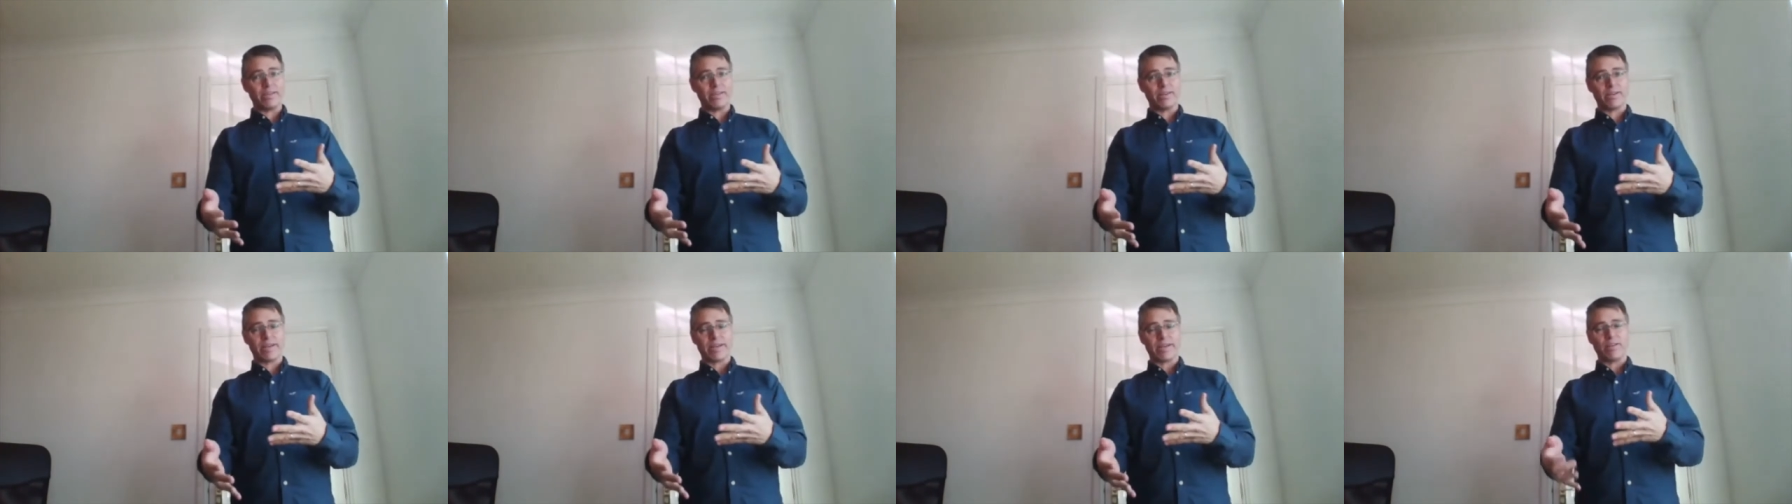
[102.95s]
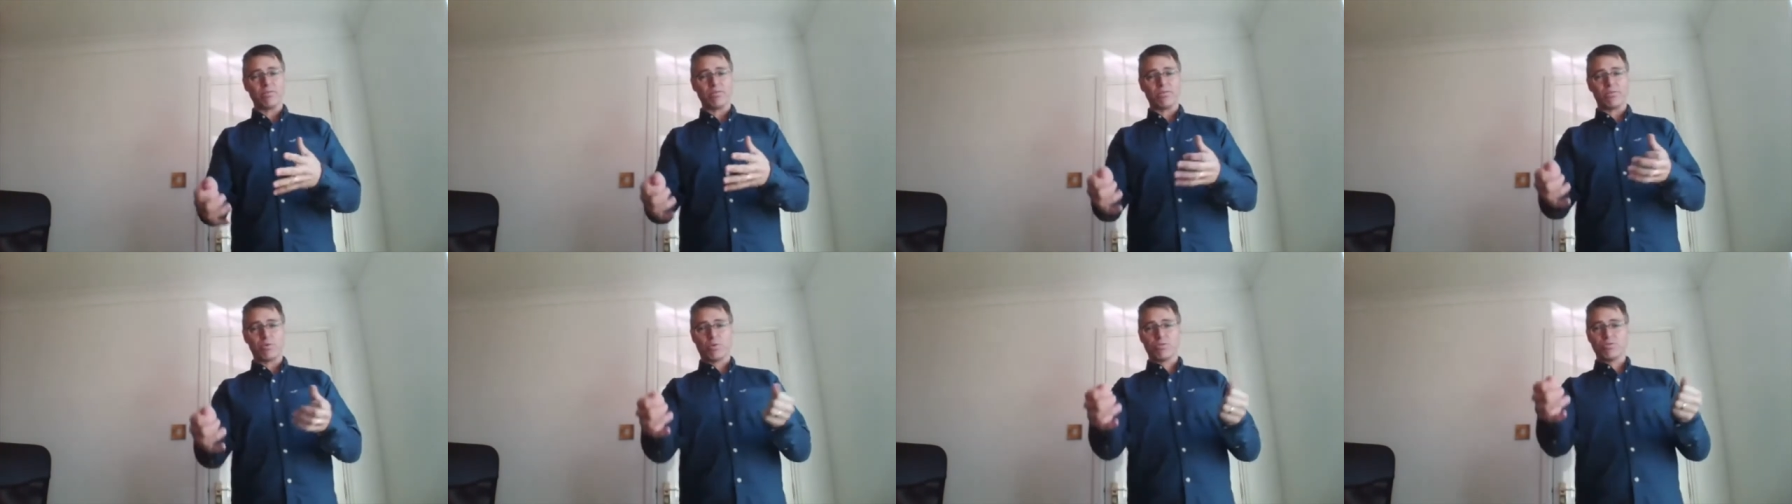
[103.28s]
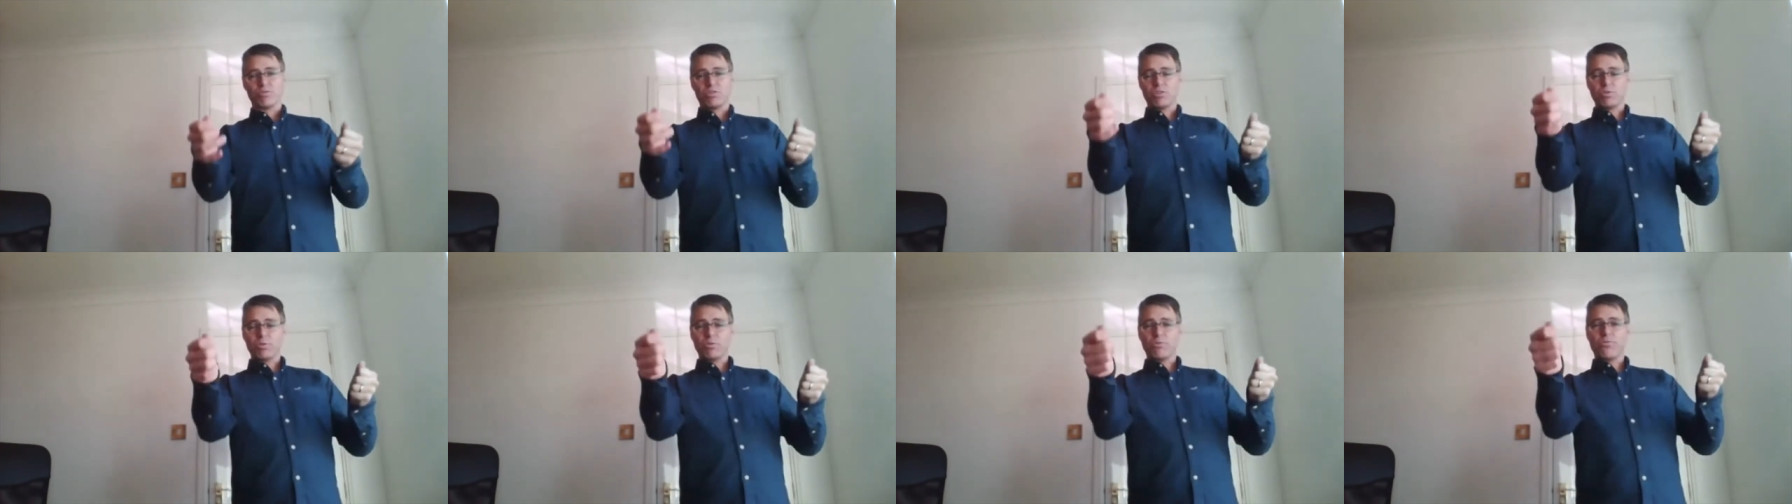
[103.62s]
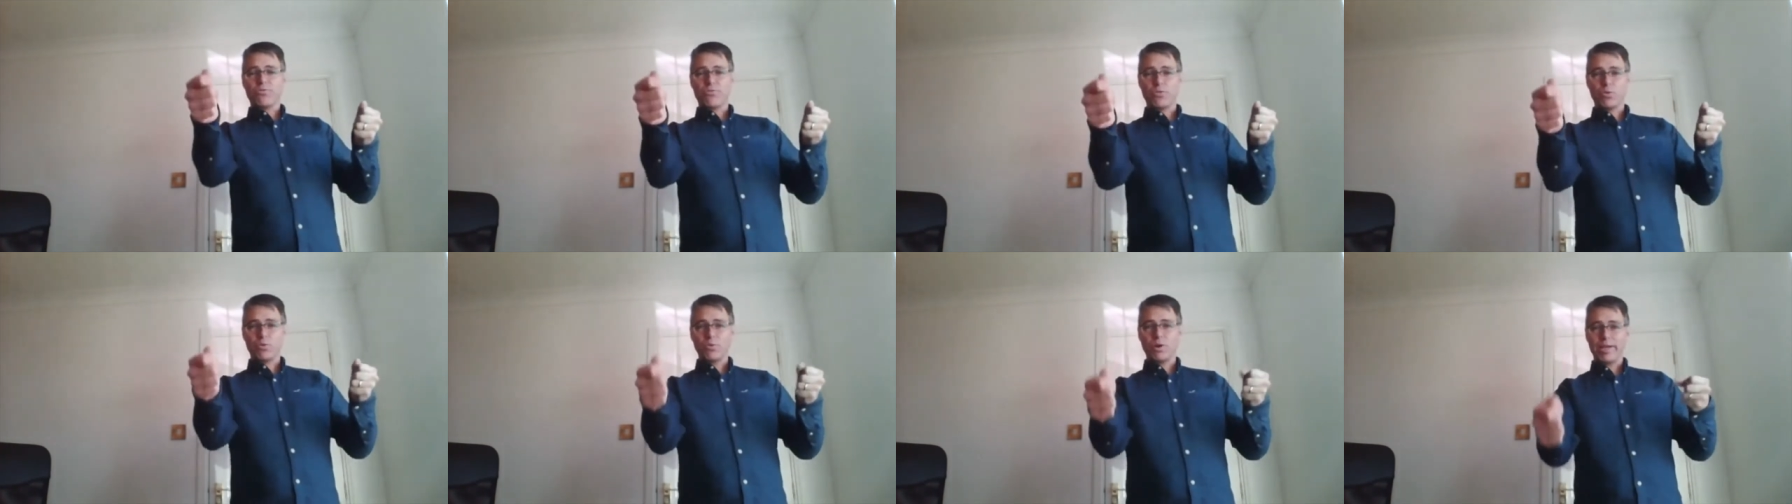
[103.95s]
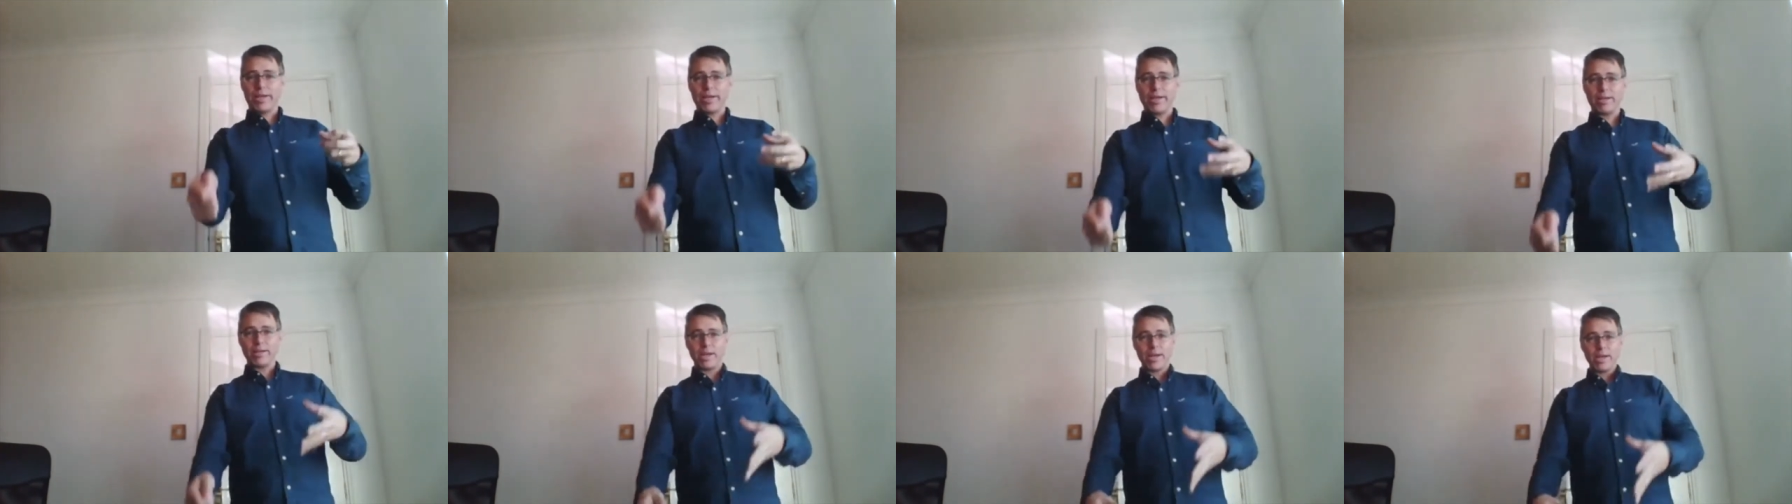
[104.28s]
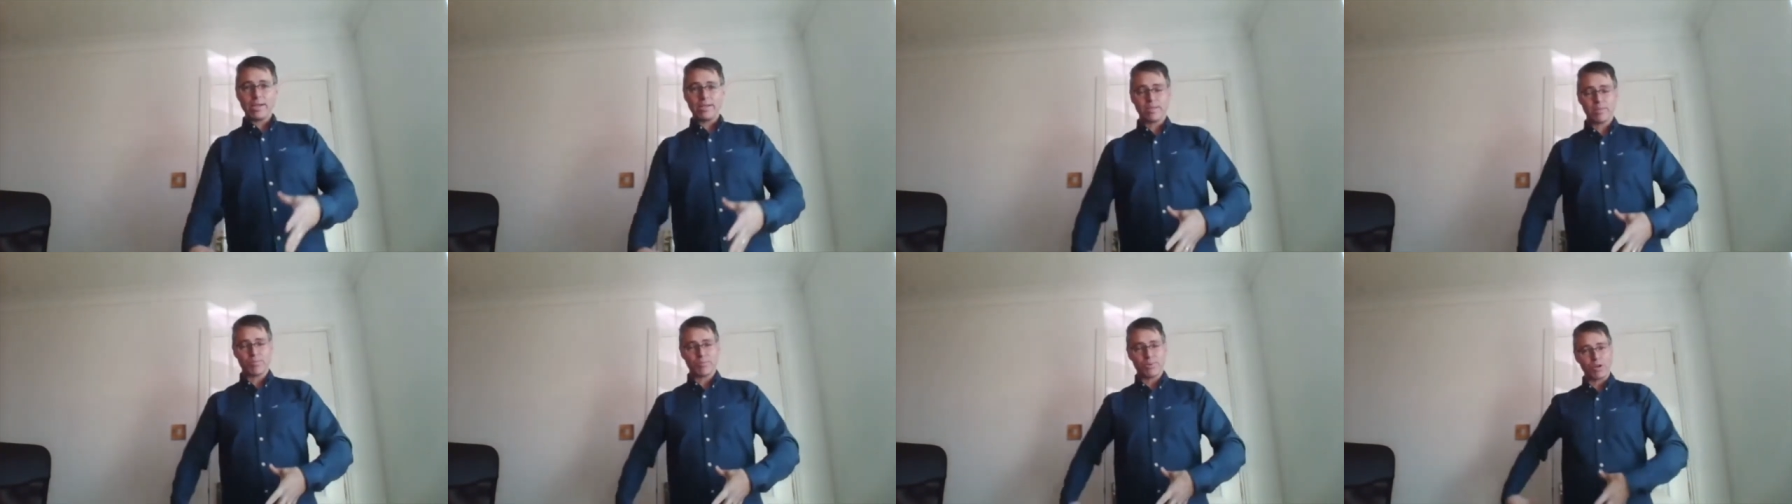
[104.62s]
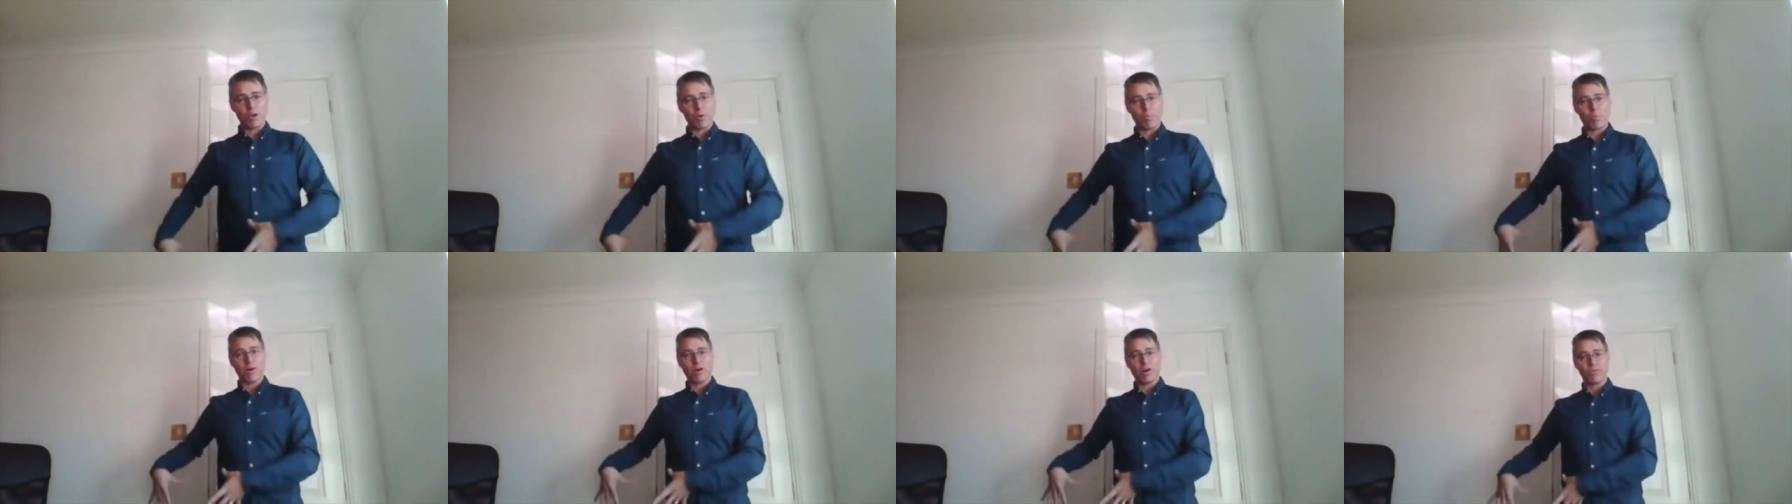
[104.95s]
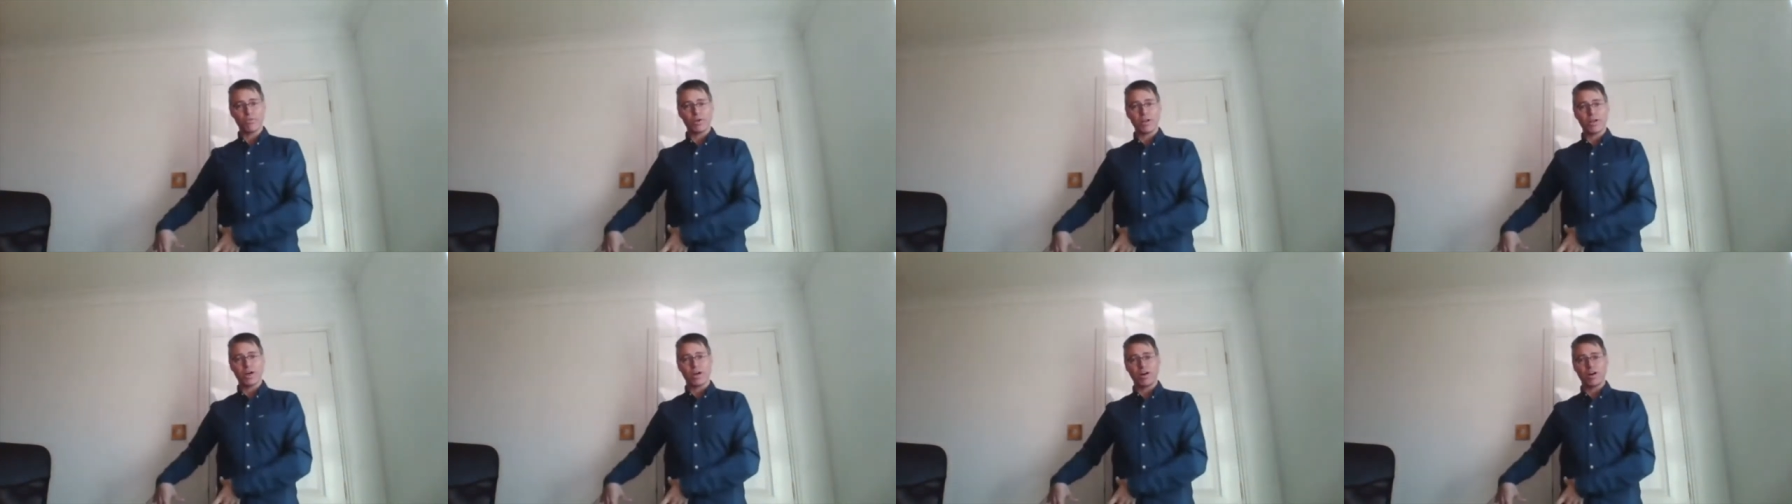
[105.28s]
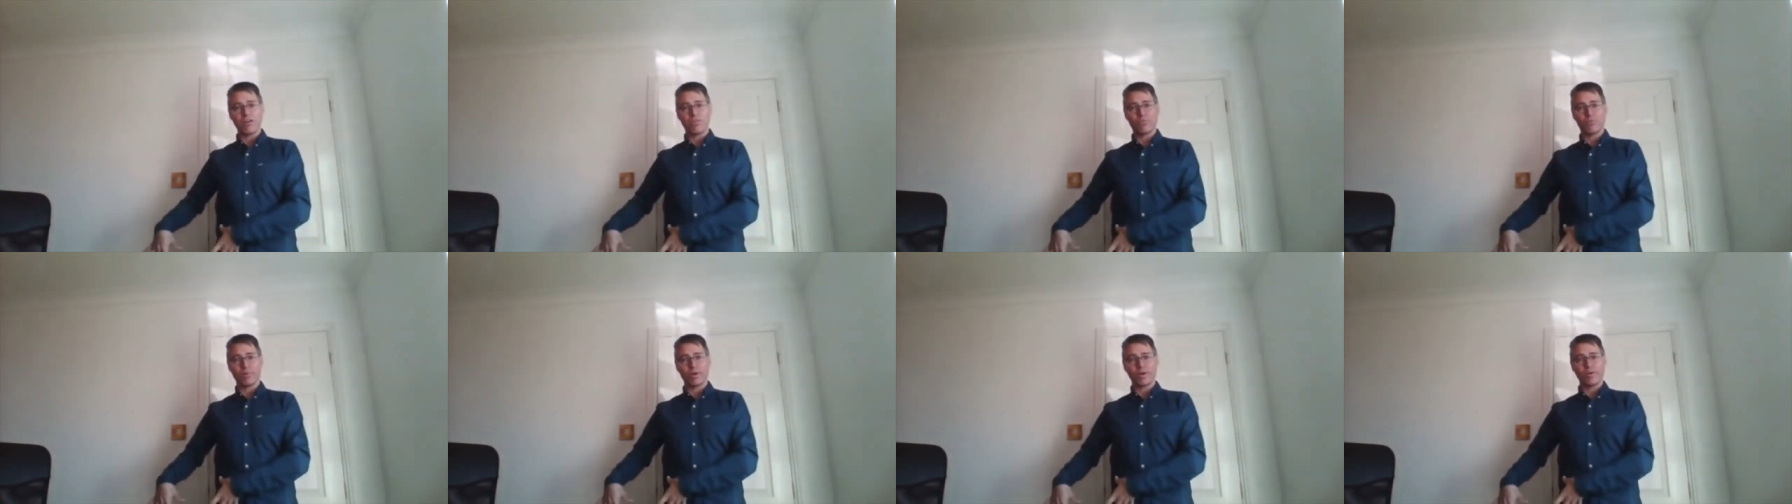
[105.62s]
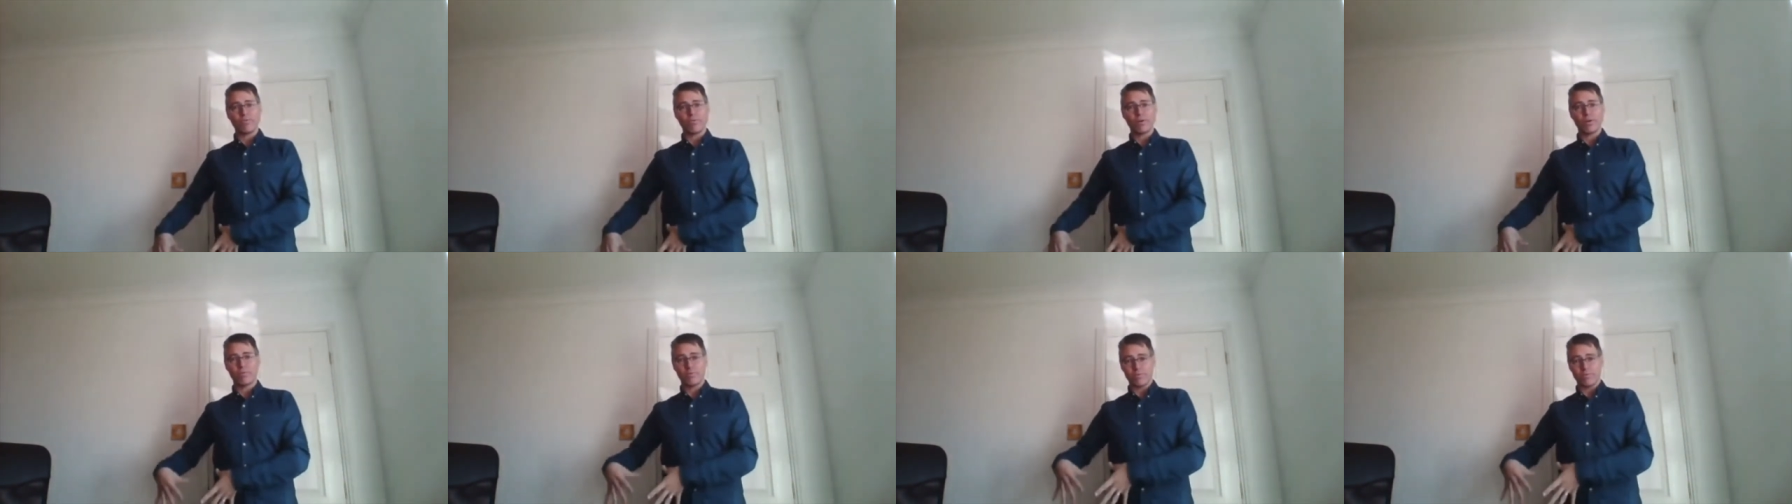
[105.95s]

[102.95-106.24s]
Okay, so if you want to do a full lead to bring your partner in halfway